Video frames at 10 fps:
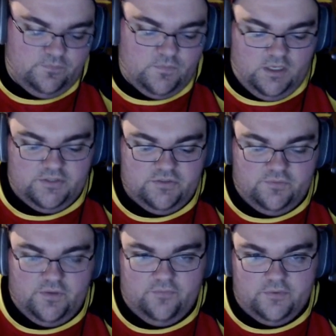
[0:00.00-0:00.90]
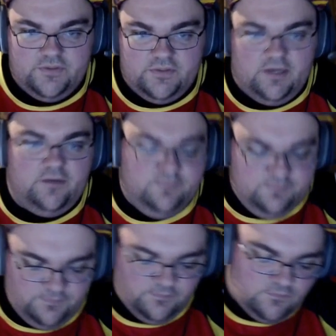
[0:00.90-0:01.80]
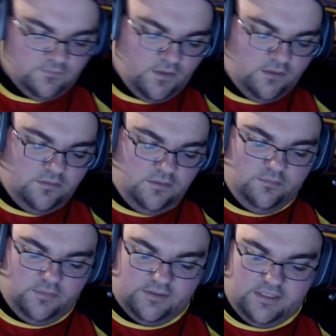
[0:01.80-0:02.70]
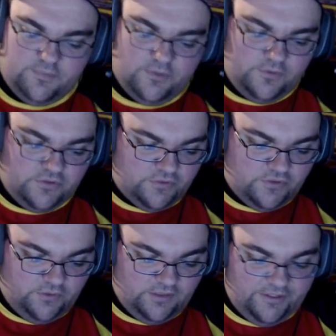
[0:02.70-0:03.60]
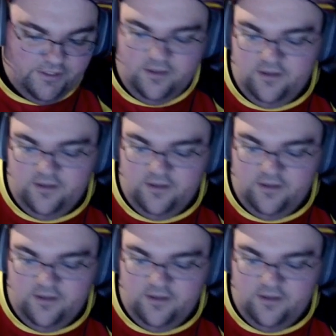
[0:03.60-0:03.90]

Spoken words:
So it's very versatile. But that's pretty much the Towa leader.